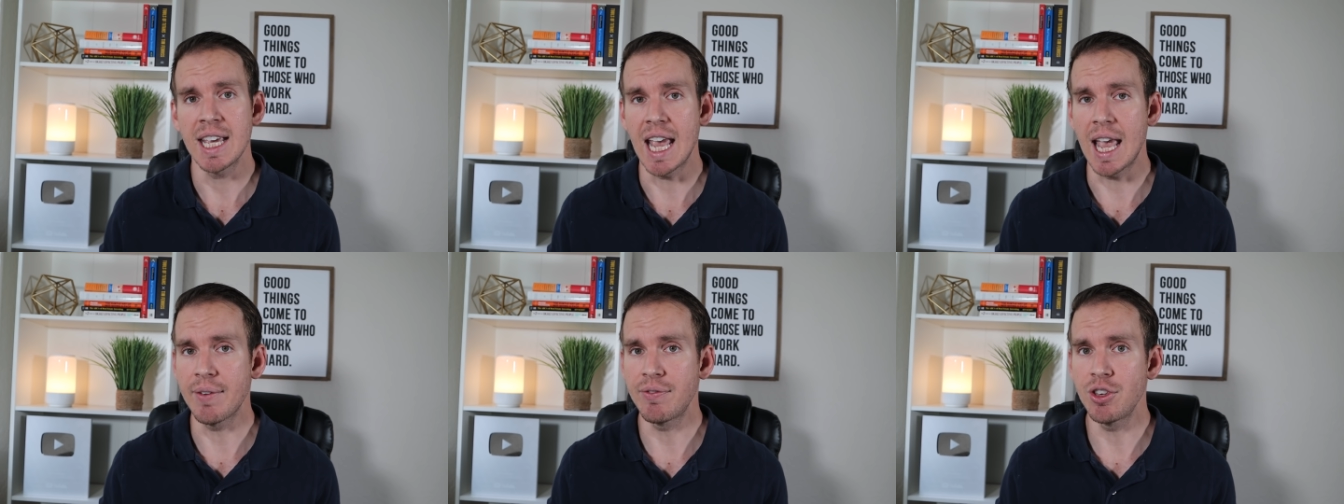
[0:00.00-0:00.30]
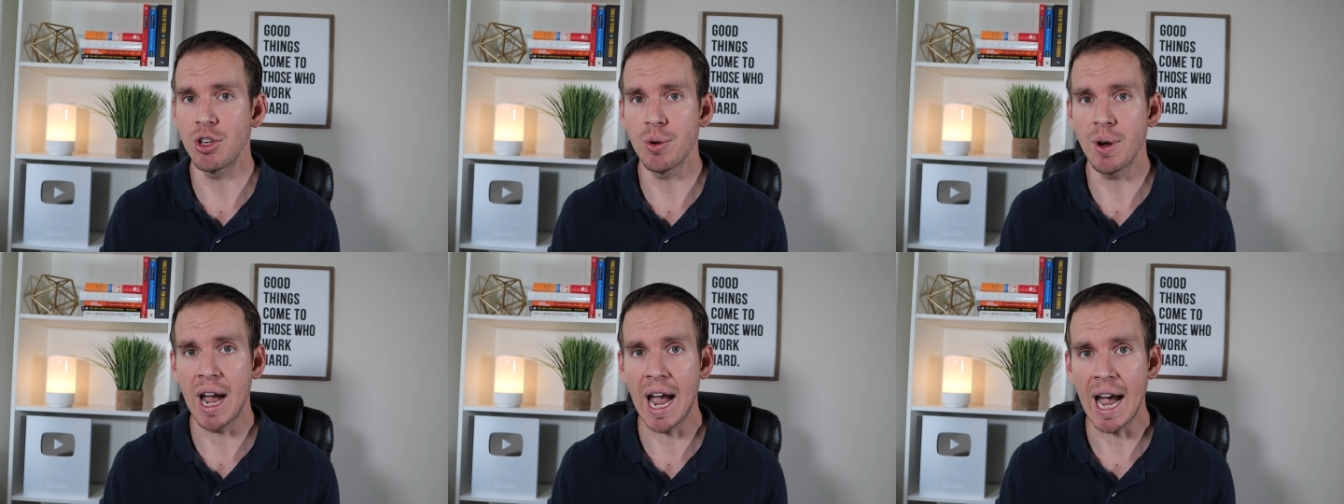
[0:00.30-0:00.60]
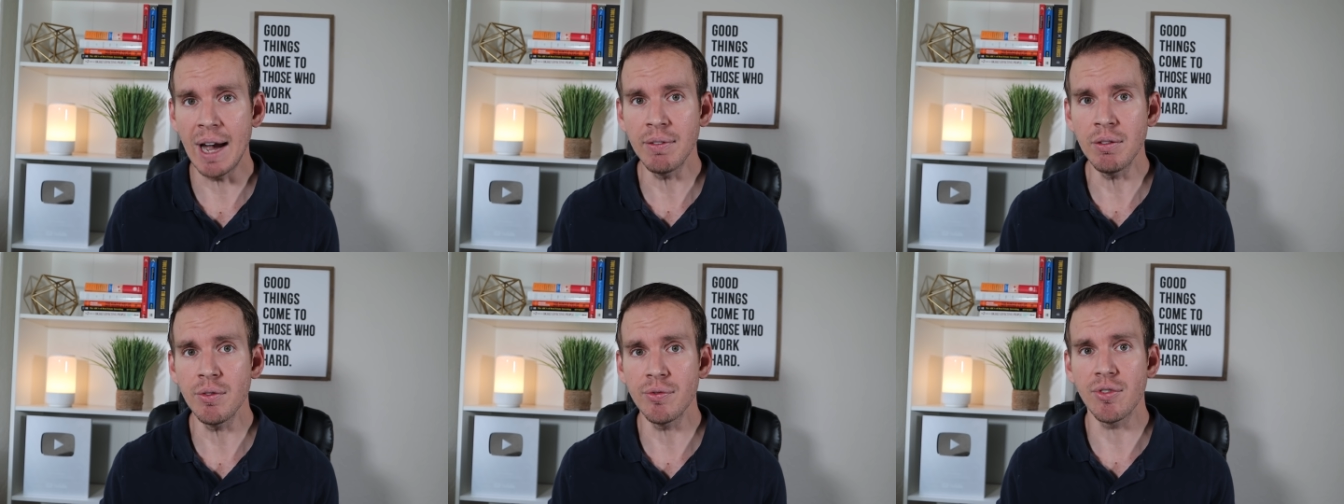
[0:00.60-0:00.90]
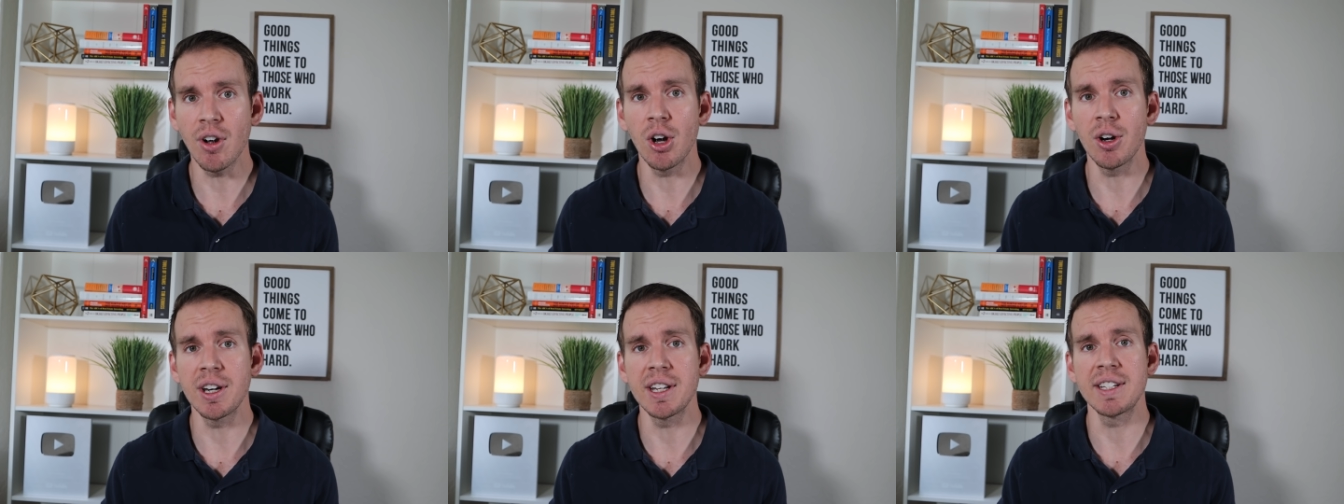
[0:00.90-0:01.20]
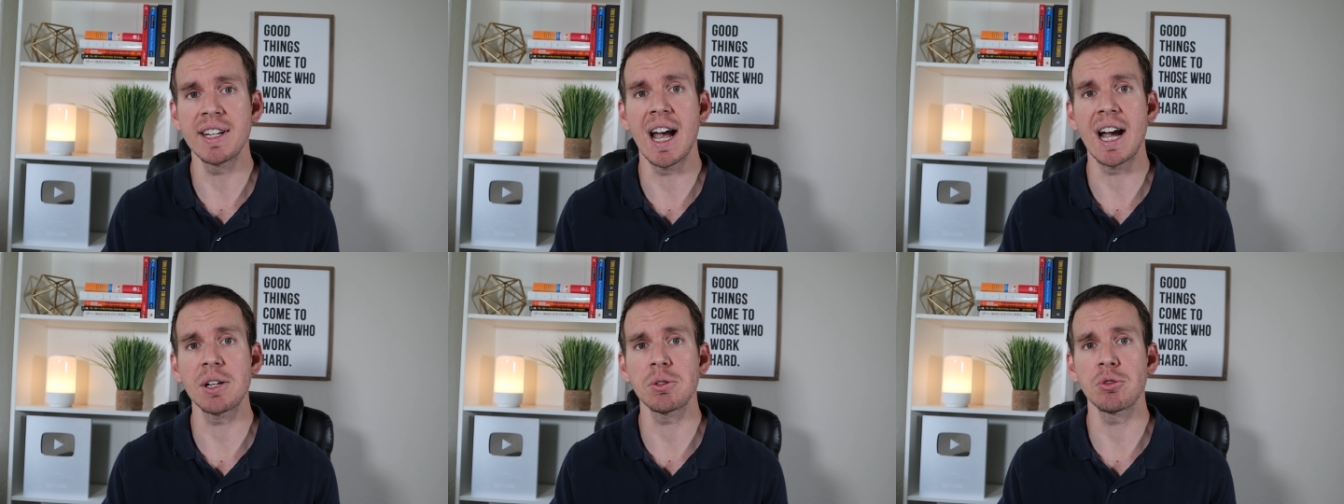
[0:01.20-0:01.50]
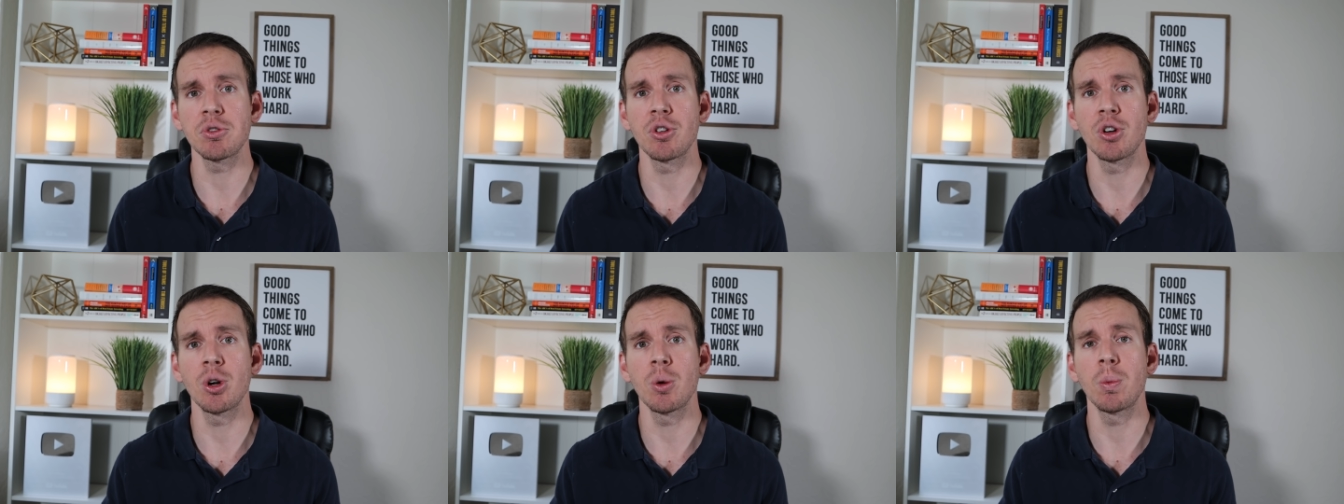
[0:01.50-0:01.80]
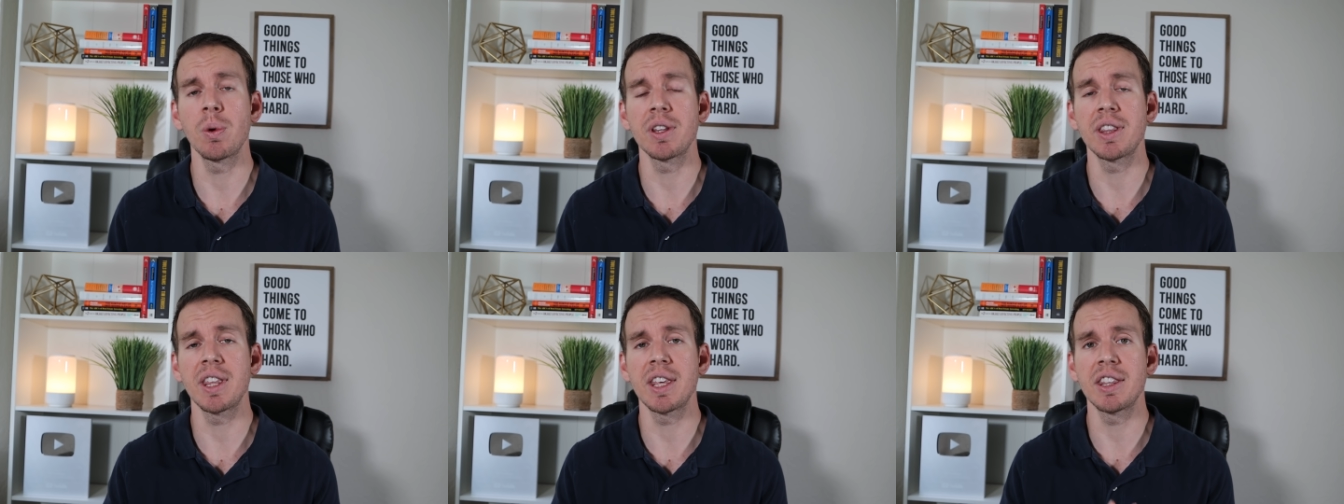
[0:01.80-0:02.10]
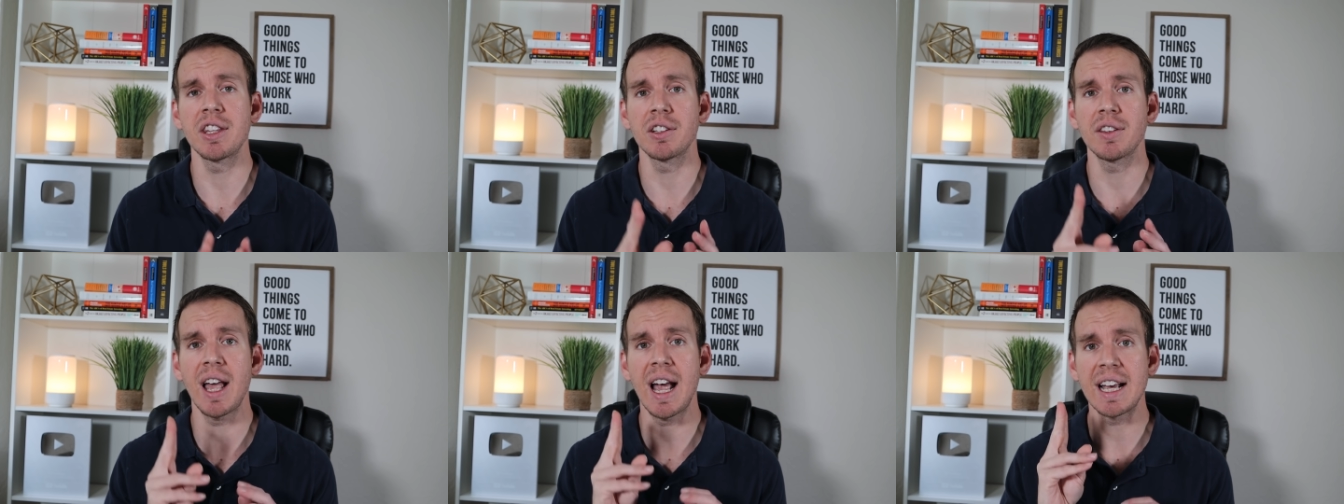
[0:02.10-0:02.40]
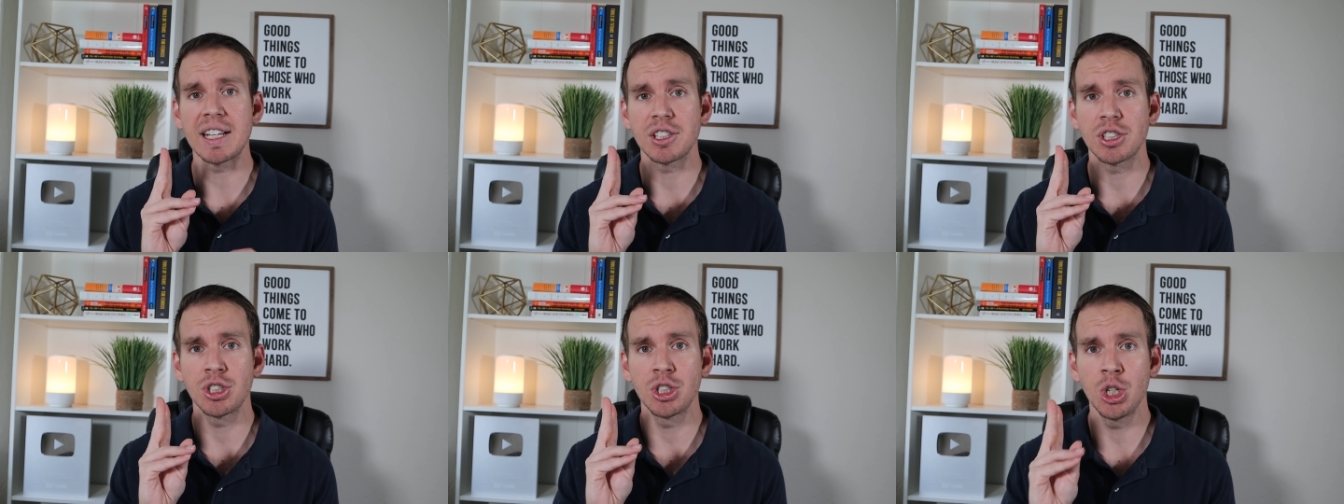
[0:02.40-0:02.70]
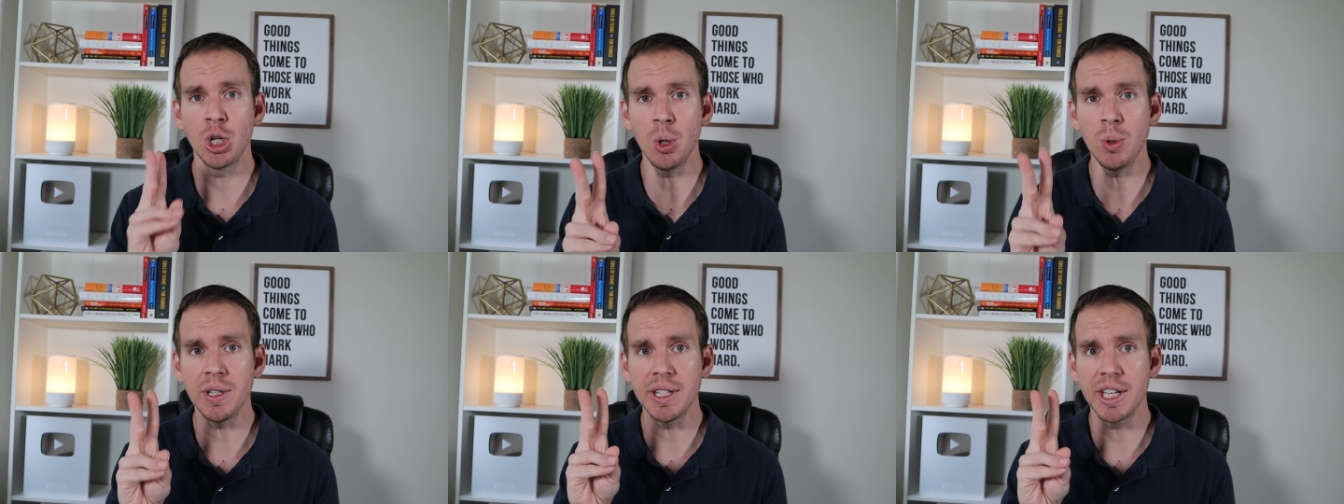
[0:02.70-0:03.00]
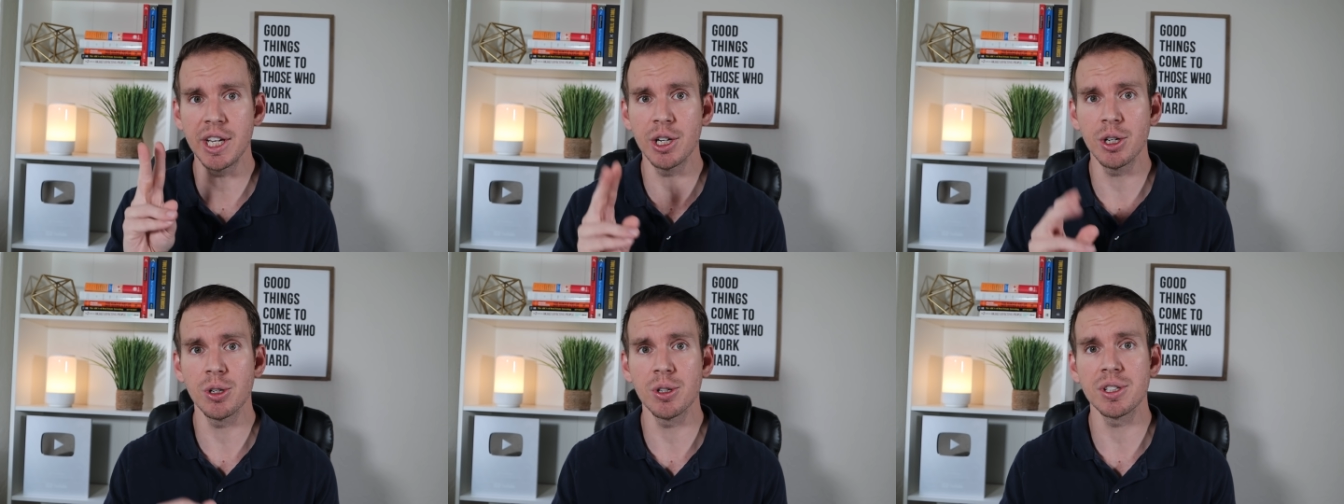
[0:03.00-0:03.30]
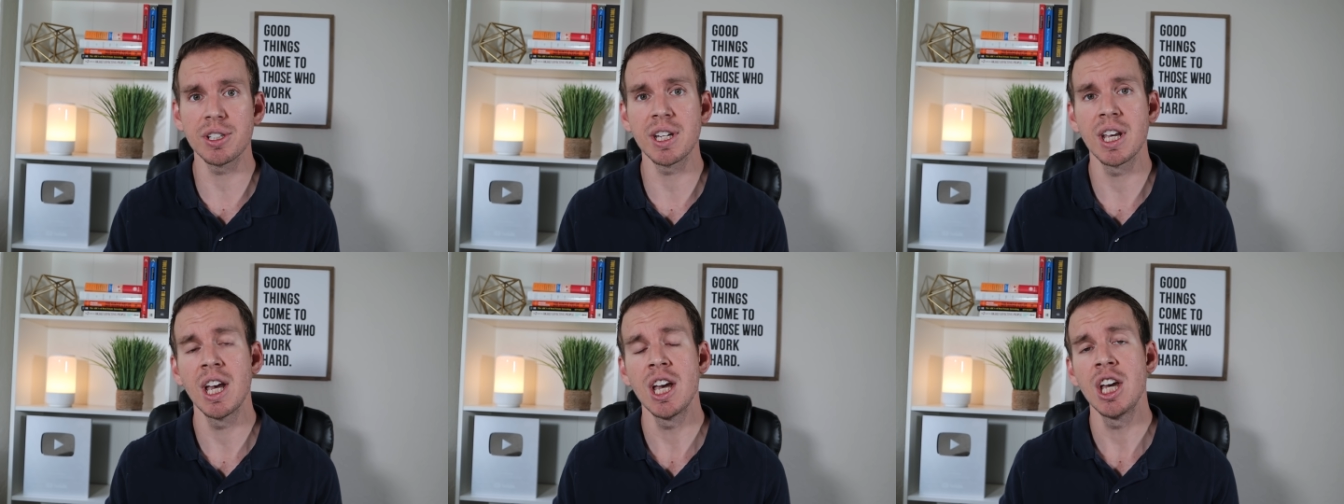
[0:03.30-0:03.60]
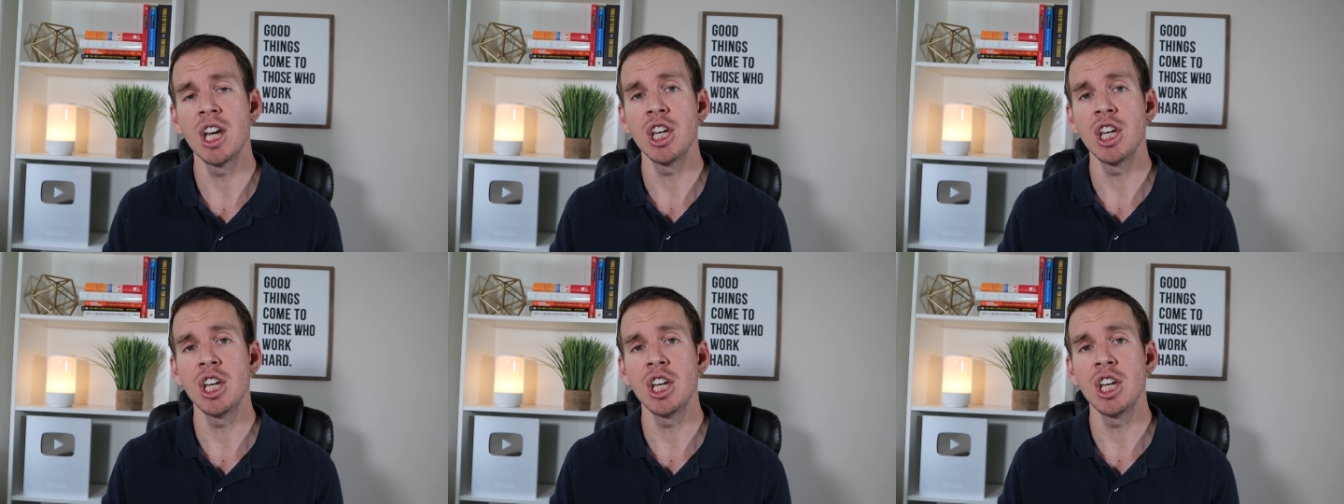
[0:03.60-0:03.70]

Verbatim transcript: If you haven't filed a tax return within the last two years,